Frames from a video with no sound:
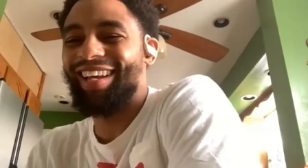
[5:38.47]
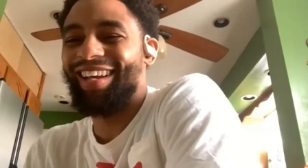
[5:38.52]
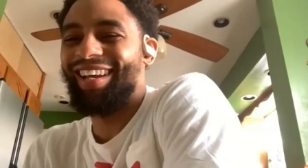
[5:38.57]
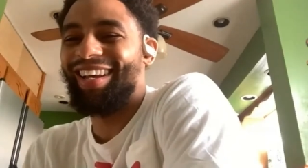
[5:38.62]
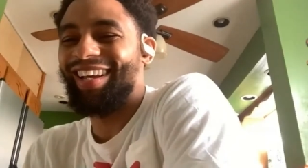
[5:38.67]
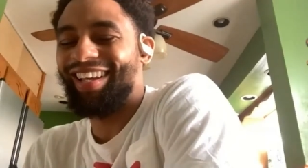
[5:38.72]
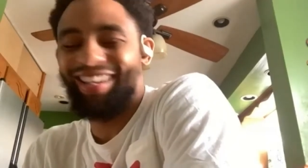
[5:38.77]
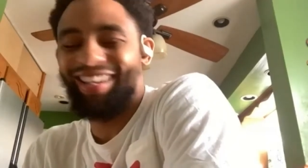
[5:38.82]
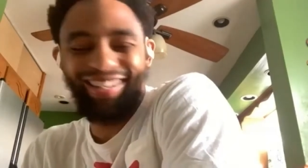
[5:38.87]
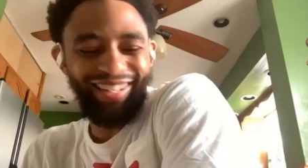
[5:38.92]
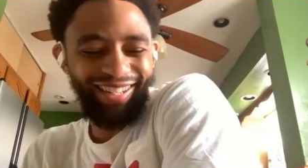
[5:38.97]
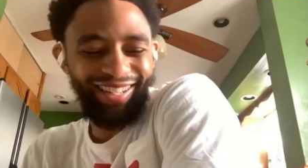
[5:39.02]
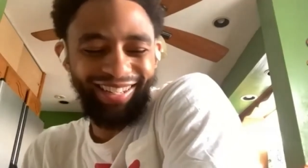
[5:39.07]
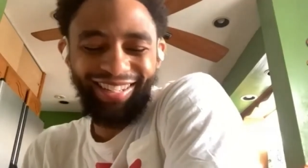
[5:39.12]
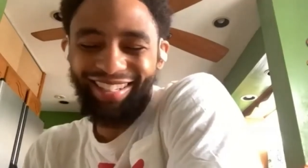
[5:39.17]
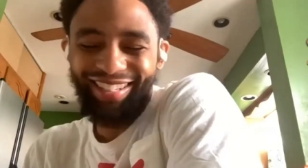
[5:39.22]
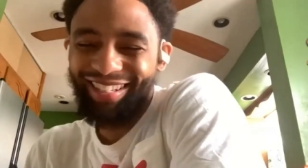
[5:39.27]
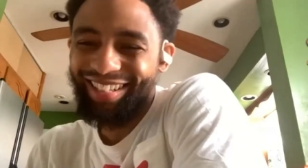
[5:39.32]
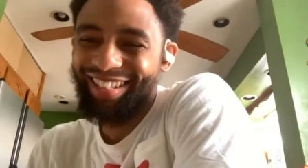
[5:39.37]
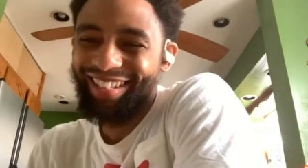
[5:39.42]
not like we played
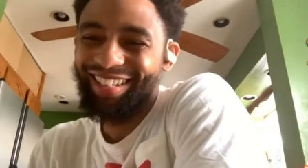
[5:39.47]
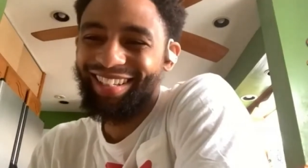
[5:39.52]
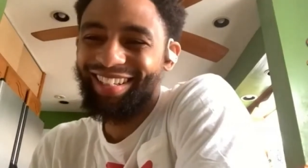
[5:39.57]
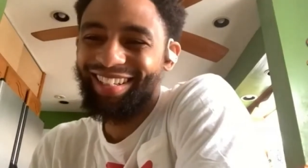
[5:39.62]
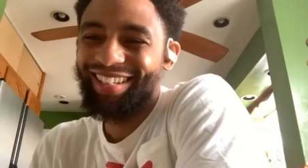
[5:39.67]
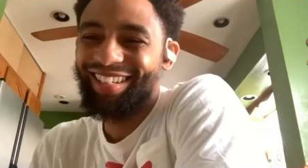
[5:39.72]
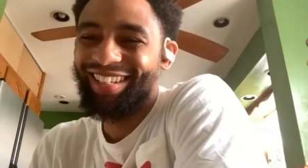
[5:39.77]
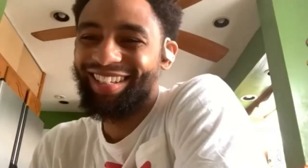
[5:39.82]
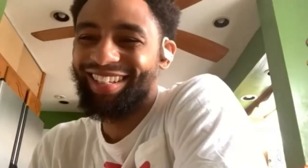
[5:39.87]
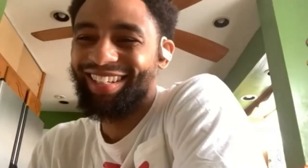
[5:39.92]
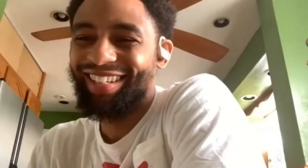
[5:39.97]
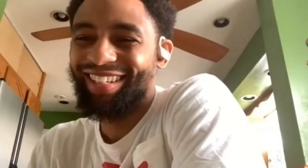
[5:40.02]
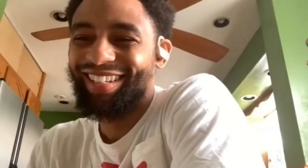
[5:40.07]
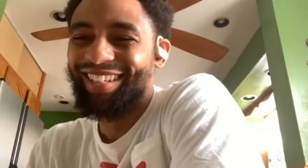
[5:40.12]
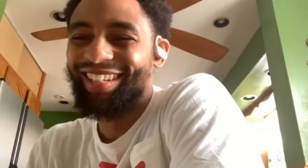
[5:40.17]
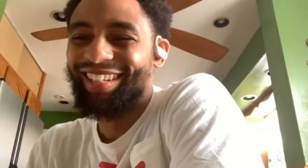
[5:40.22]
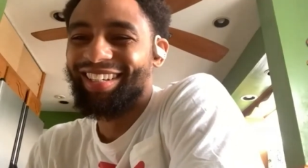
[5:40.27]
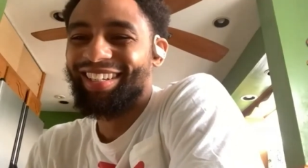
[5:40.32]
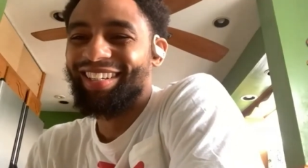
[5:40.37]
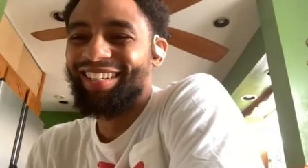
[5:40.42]
poor defense. Like they
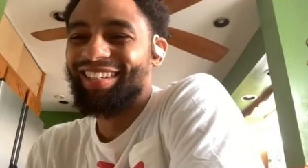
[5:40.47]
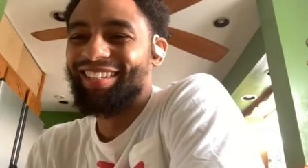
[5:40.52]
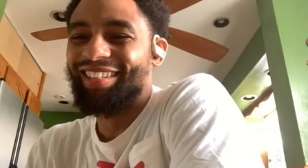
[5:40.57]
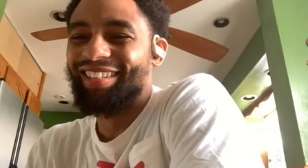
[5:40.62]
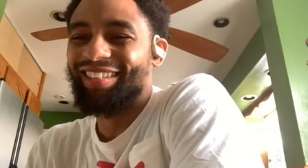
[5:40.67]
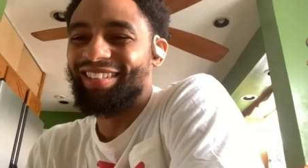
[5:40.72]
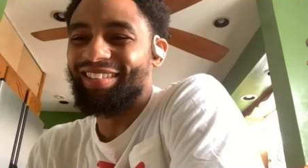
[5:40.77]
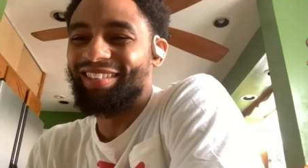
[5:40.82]
hit